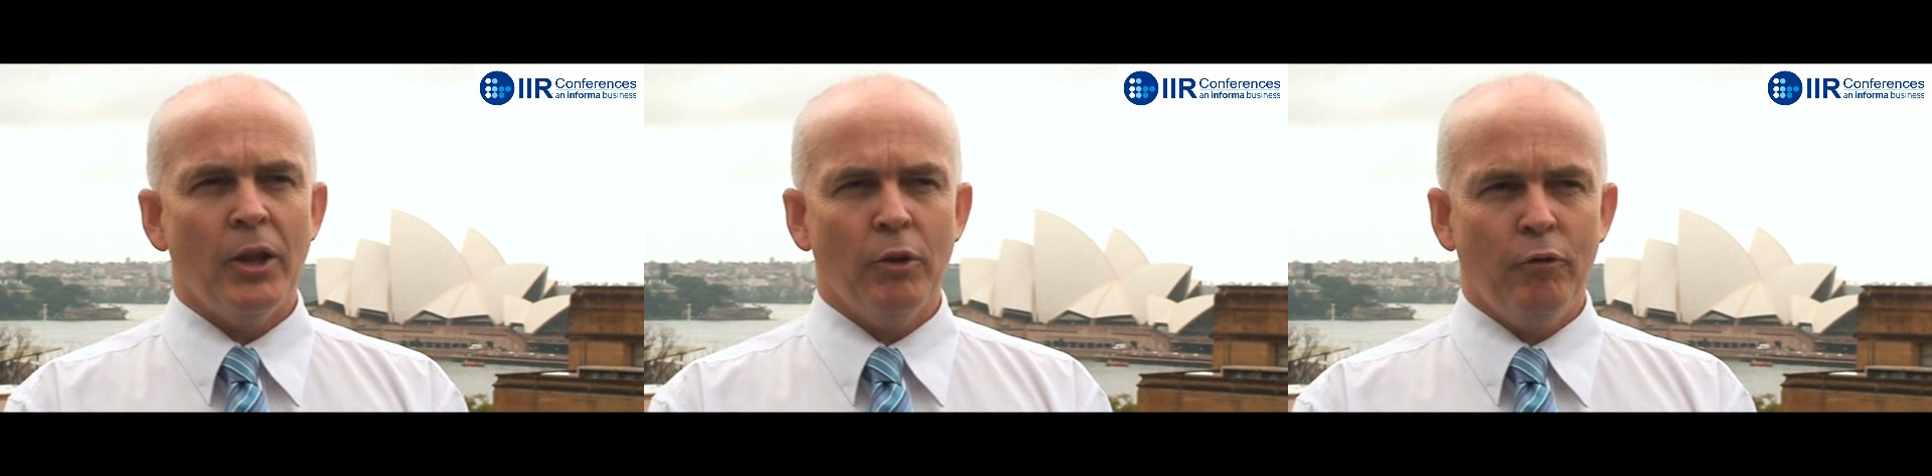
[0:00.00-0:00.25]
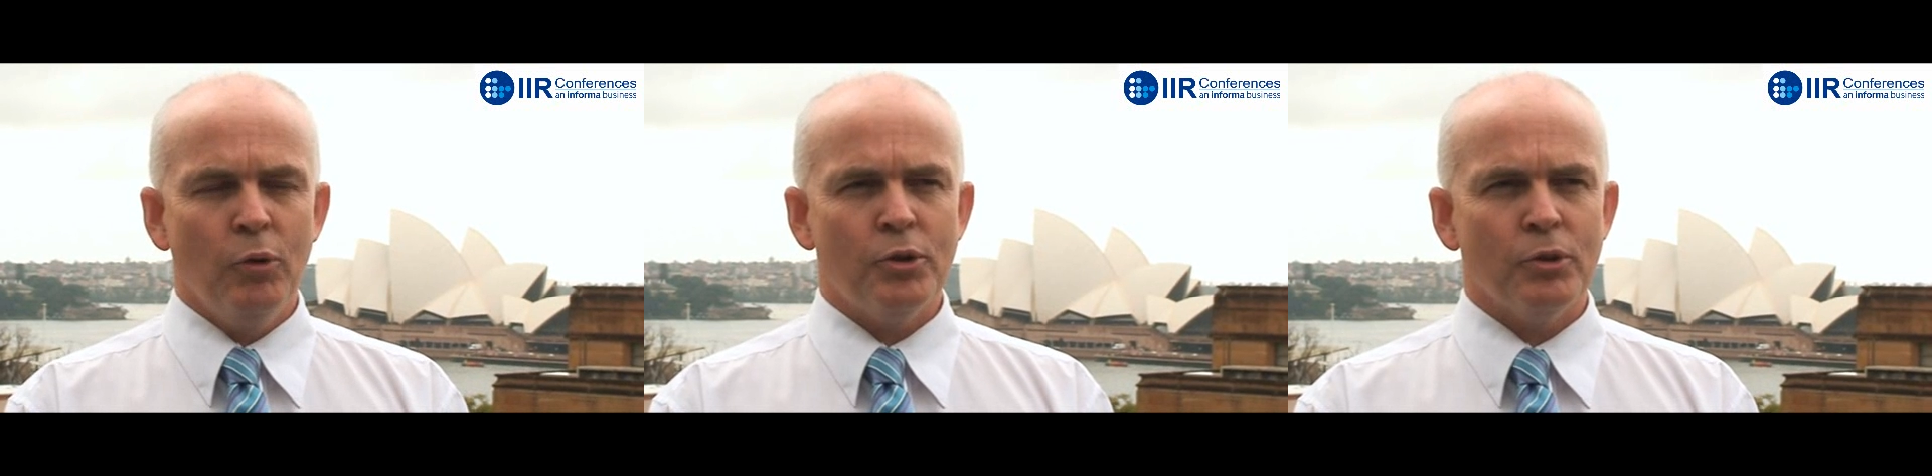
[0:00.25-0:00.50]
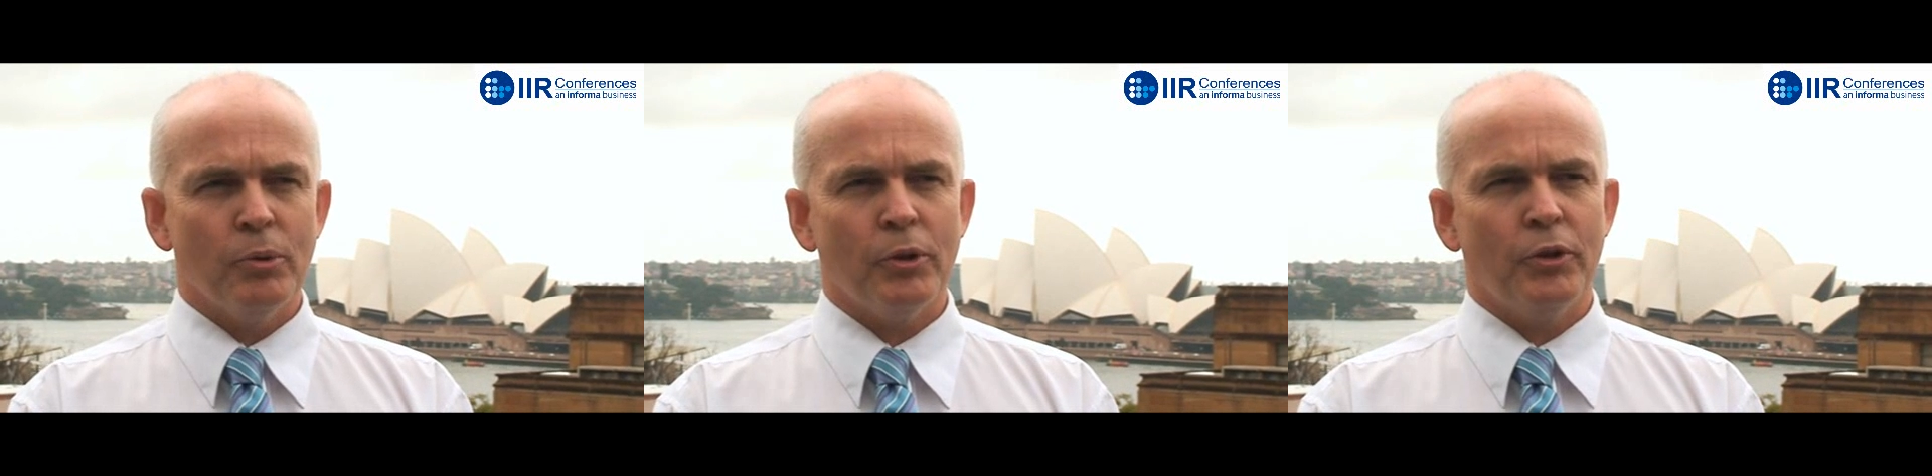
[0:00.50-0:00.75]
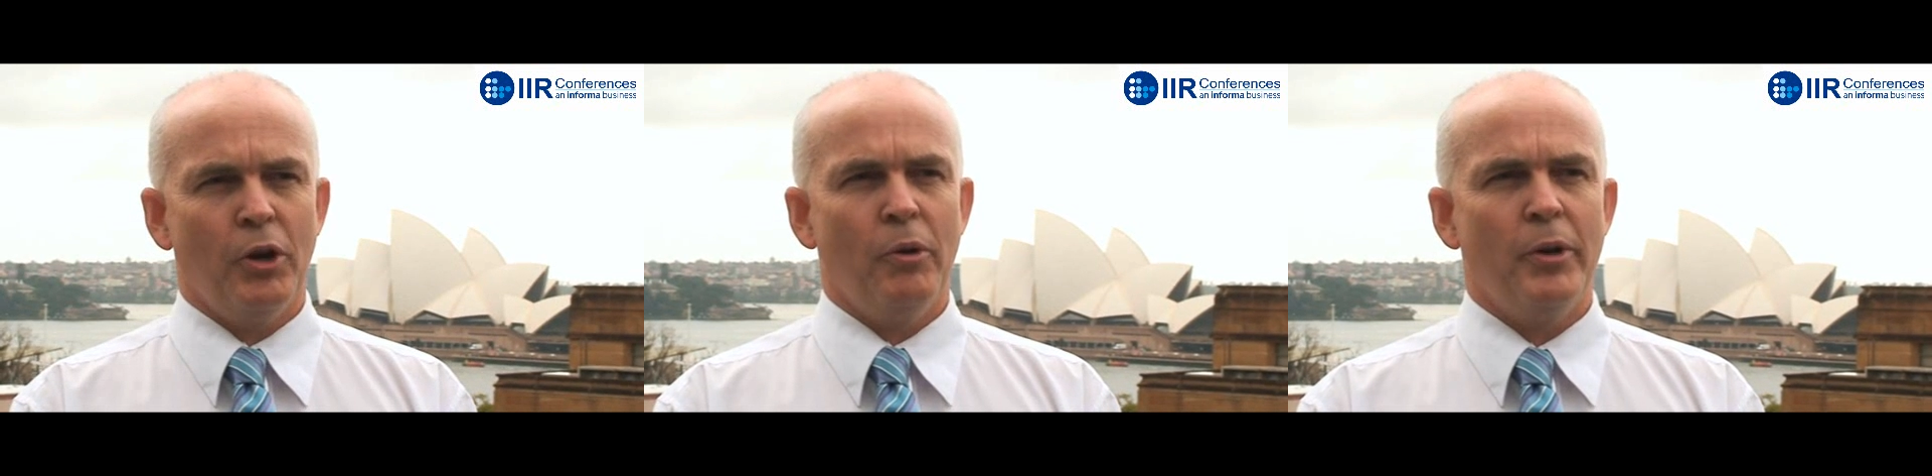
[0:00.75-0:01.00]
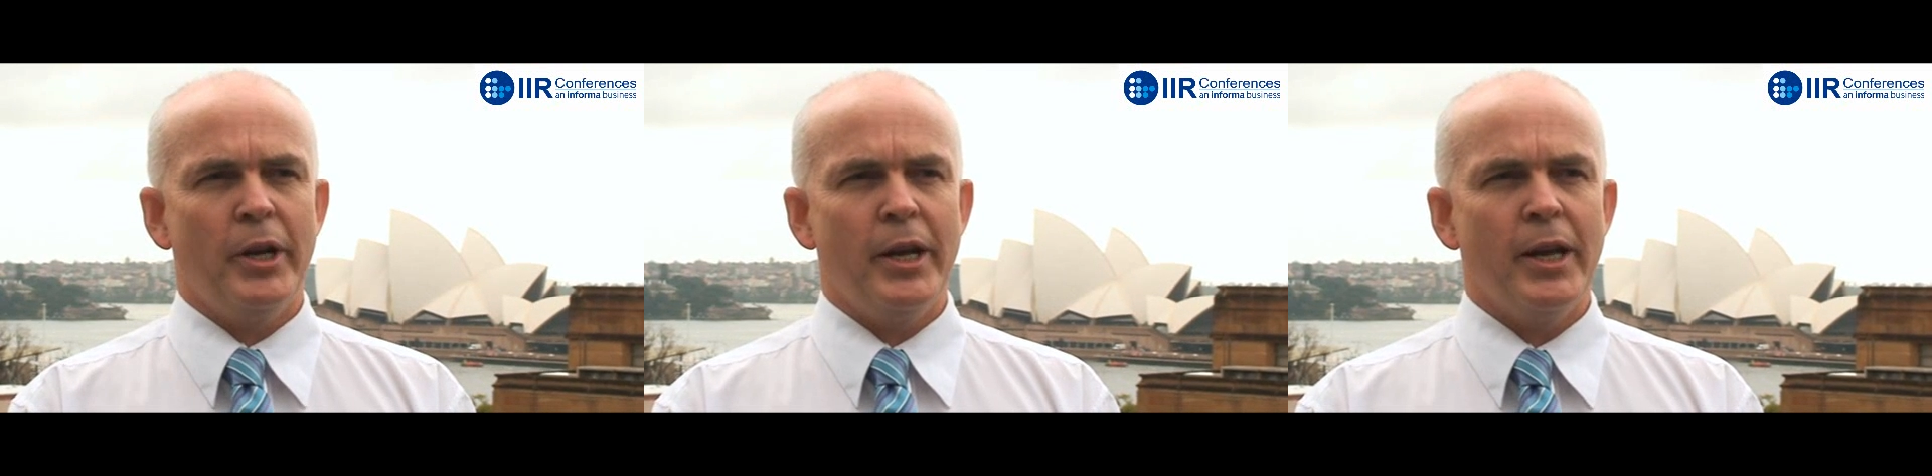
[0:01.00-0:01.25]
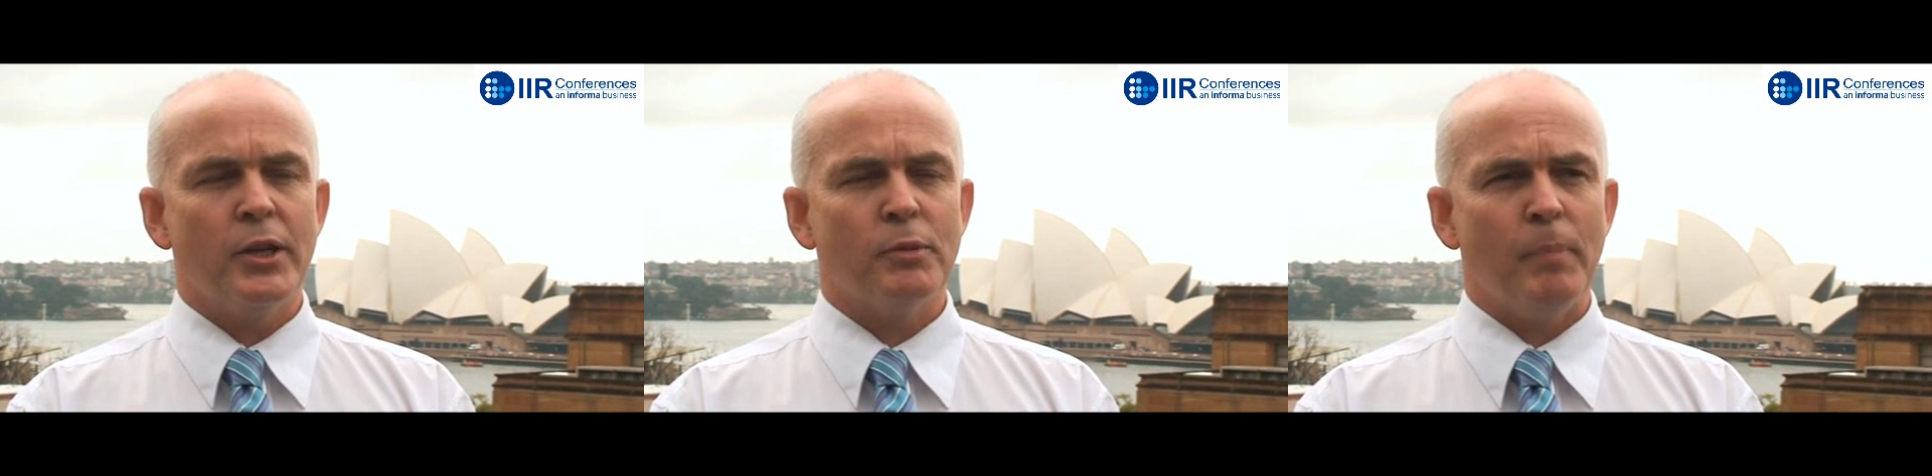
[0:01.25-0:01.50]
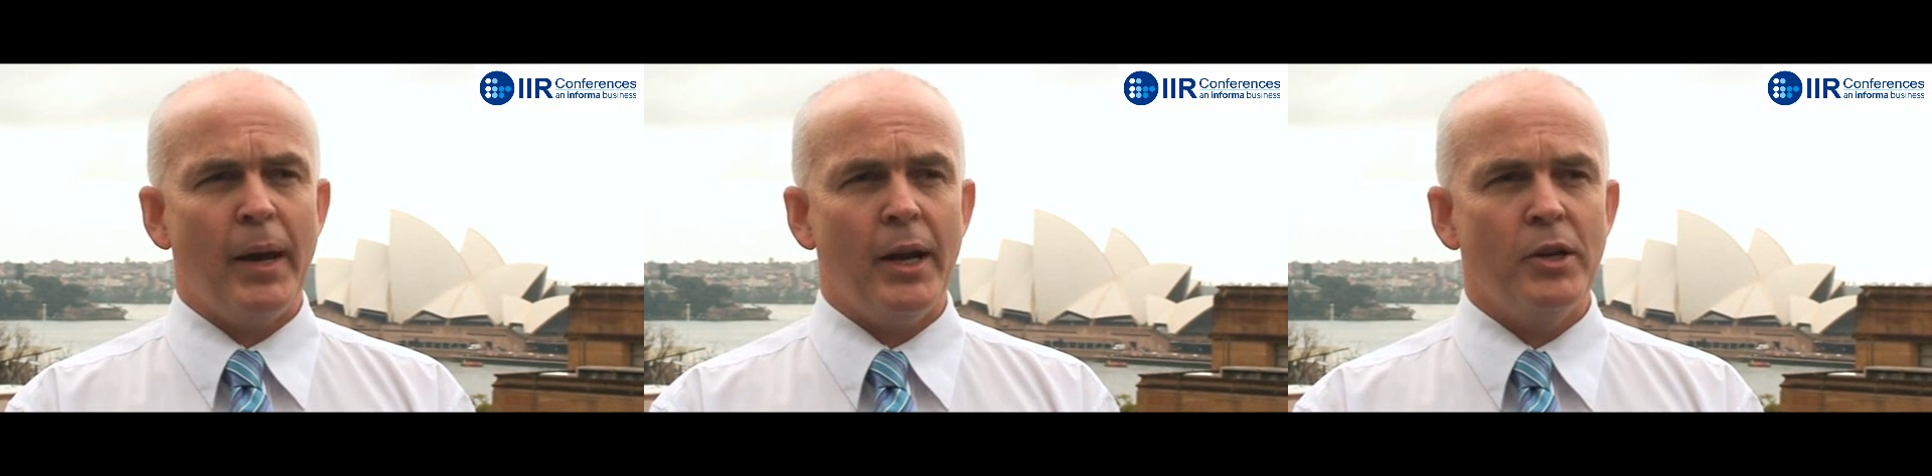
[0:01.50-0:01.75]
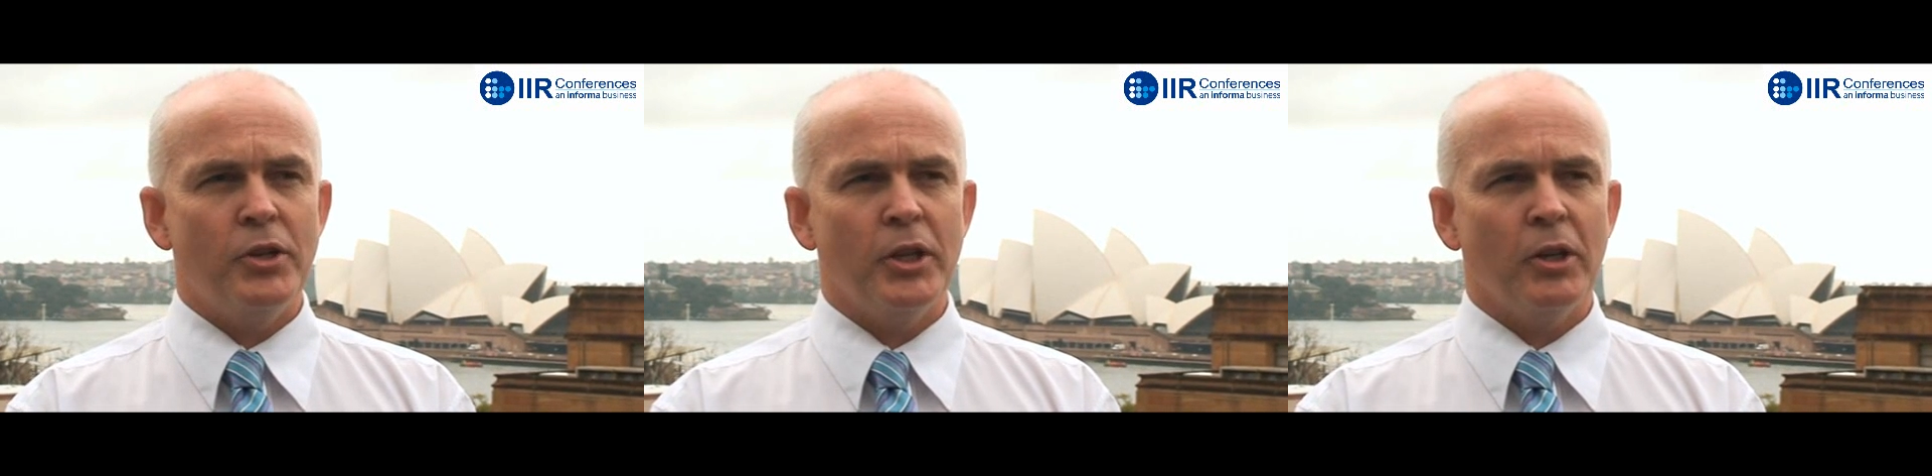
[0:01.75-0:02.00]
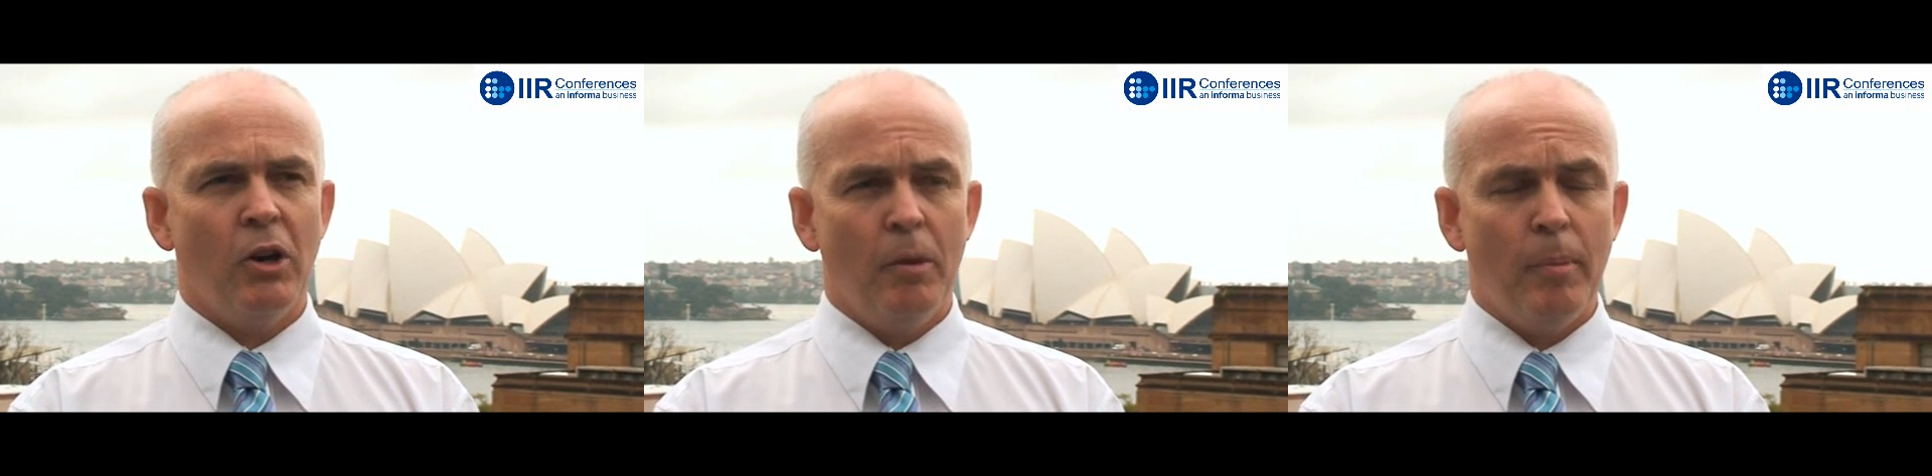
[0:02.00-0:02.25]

And the Foreshore Authority is managing,